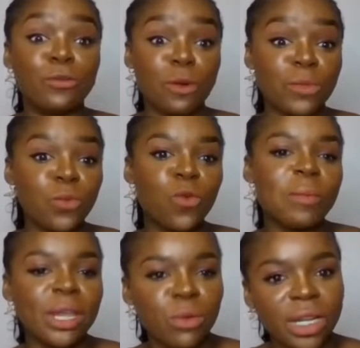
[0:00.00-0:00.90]
from the
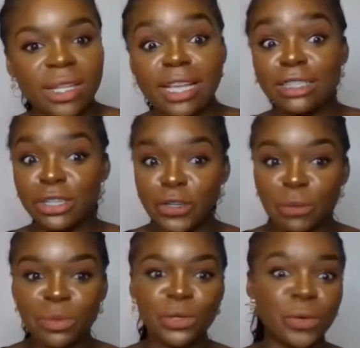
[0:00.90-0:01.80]
women when they turn
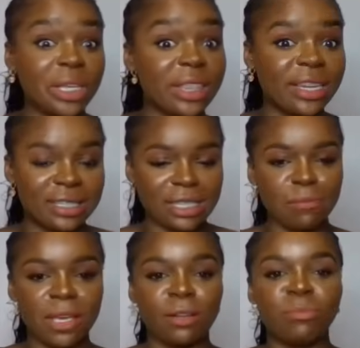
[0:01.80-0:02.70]
up, in their
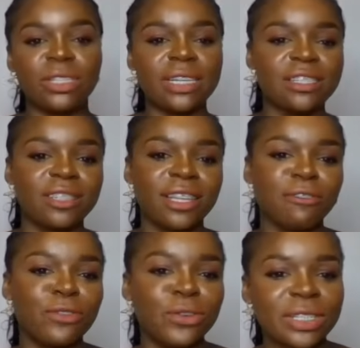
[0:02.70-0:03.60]
semi and potentially,
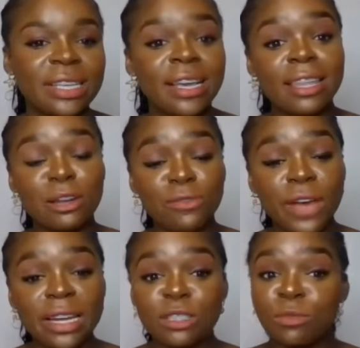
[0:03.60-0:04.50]
of course, their
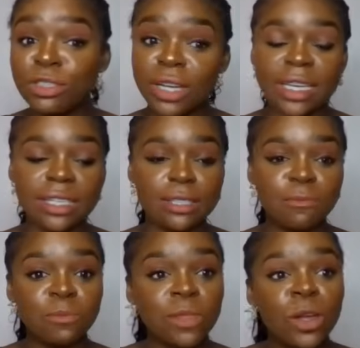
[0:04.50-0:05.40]
finals. What track is,
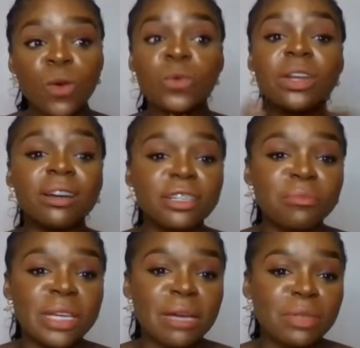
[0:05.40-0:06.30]
we're not going
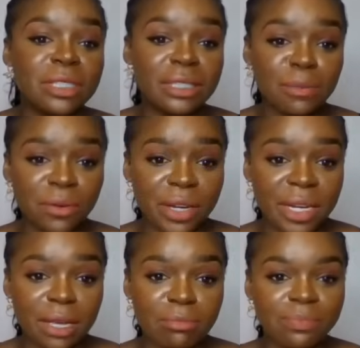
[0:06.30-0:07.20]
to be able to
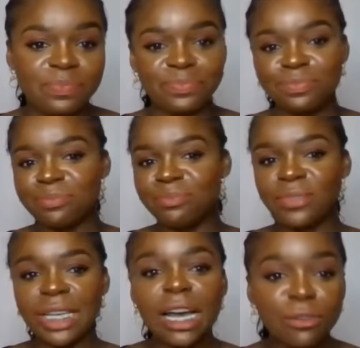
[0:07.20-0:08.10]
separate them,
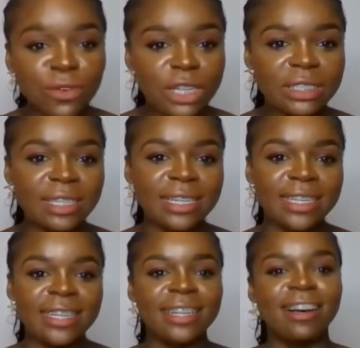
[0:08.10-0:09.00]

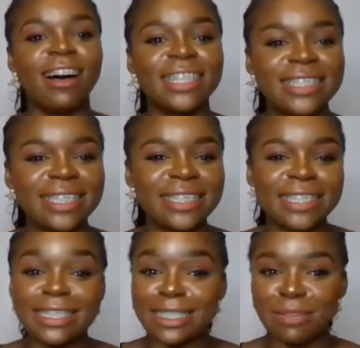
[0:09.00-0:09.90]
unfortunately,
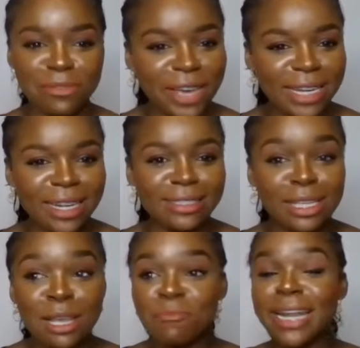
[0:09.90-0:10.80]
until the semifinals.
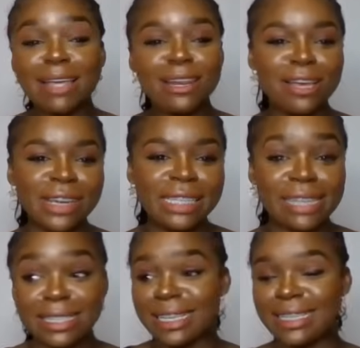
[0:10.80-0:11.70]
But I love it.
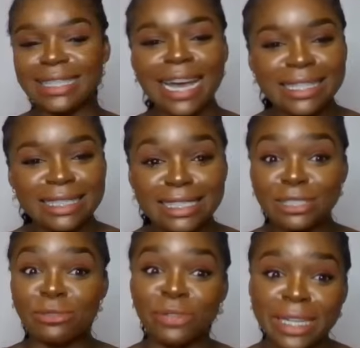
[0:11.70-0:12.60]
It's exciting.
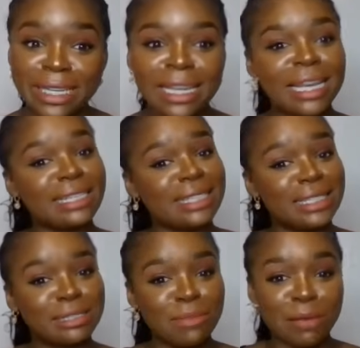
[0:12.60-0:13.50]
It's thrilling. It's
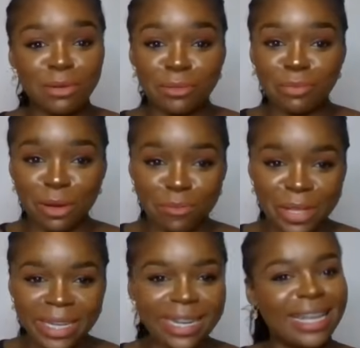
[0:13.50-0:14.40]
getting my blood
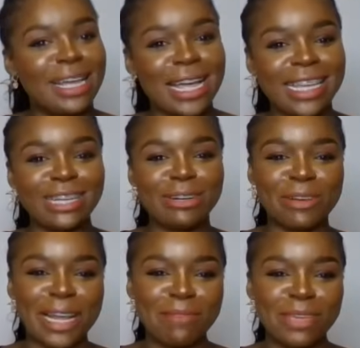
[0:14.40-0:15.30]
bumping. You know
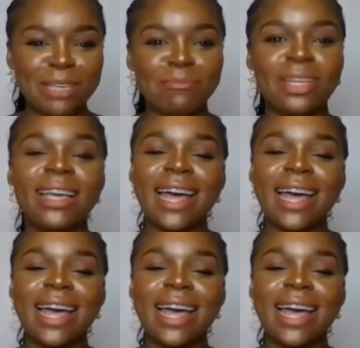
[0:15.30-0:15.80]
what I mean?